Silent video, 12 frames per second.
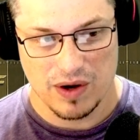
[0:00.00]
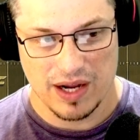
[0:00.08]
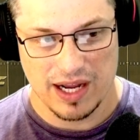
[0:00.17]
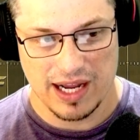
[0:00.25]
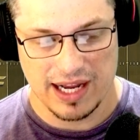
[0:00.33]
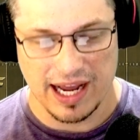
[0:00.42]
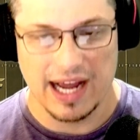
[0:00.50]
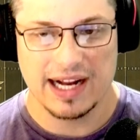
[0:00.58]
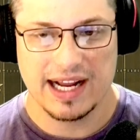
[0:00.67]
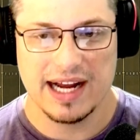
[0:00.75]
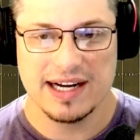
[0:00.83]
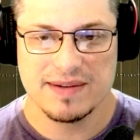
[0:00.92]
he
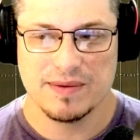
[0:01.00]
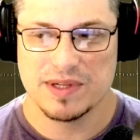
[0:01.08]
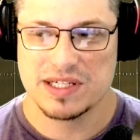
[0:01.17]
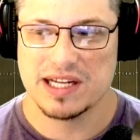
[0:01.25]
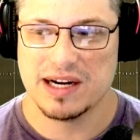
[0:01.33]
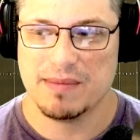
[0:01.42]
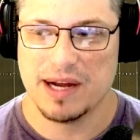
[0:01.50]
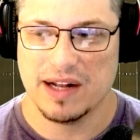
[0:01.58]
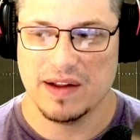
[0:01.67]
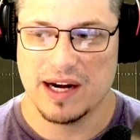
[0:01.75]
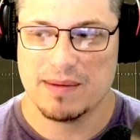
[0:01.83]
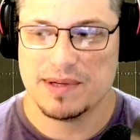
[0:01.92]
kind of was said about a
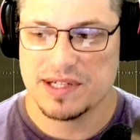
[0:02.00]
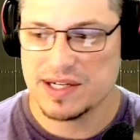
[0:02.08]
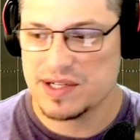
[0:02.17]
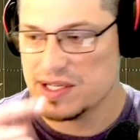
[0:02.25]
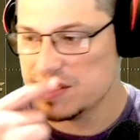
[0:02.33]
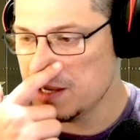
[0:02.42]
lot of positions.